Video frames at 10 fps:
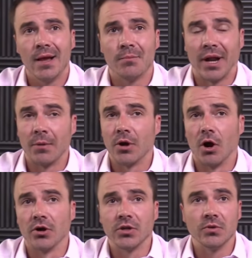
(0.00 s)
but I would
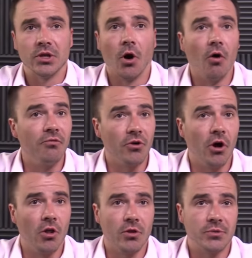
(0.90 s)
argue that
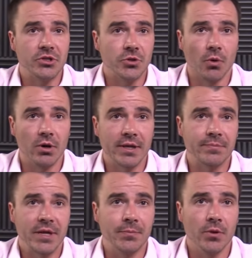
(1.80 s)
overall the majority
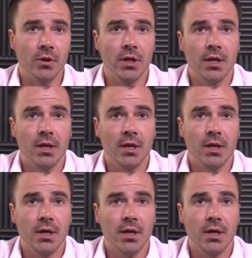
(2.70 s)
people